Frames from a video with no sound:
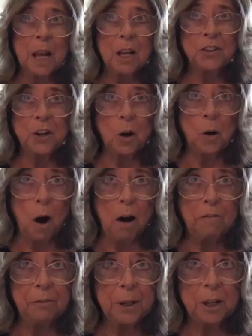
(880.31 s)
So
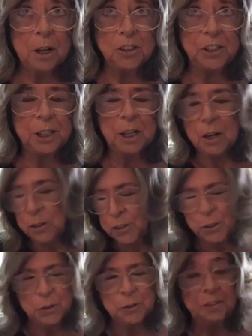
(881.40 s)
off we go. She goes
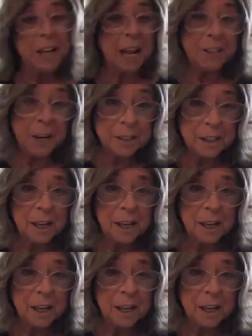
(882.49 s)
to Vienna